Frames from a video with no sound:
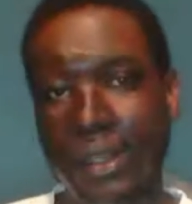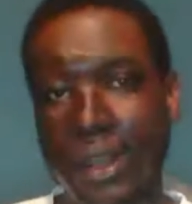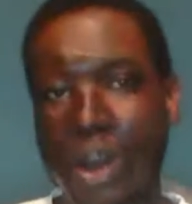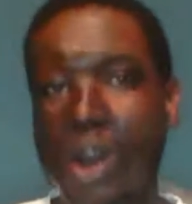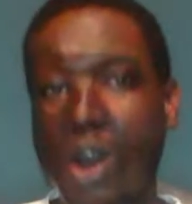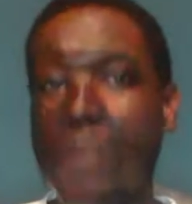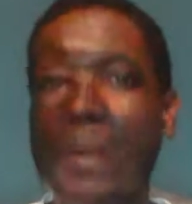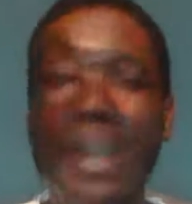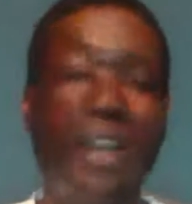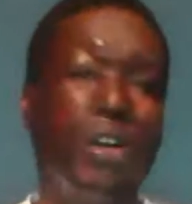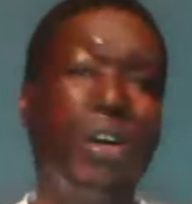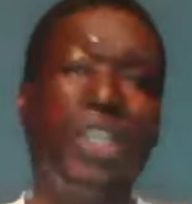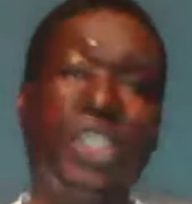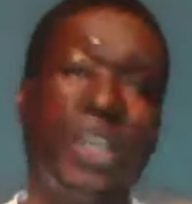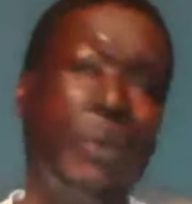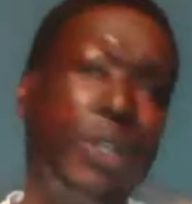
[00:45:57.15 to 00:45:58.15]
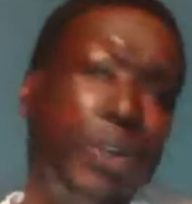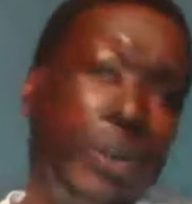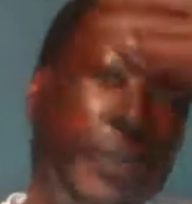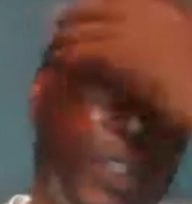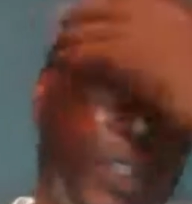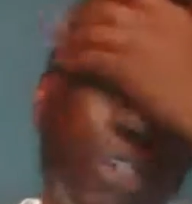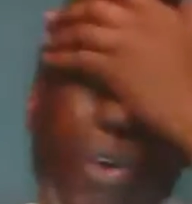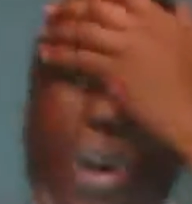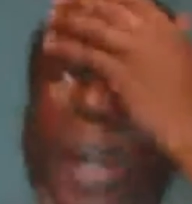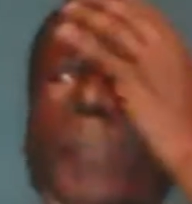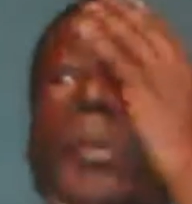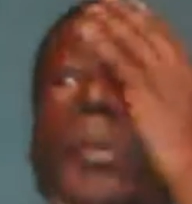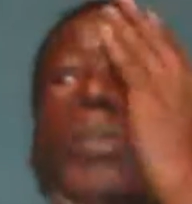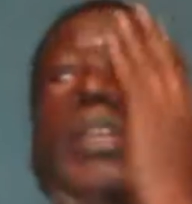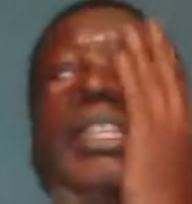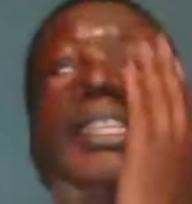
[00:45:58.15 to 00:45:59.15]
Oh my gosh, now we don't even talk
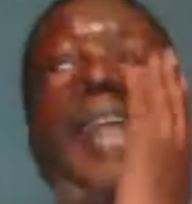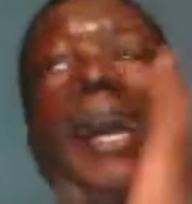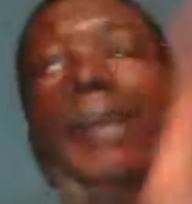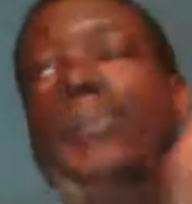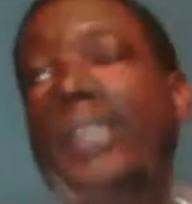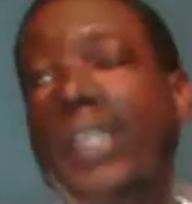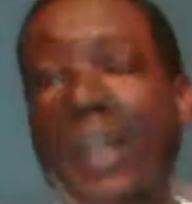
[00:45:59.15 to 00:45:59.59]
about the times in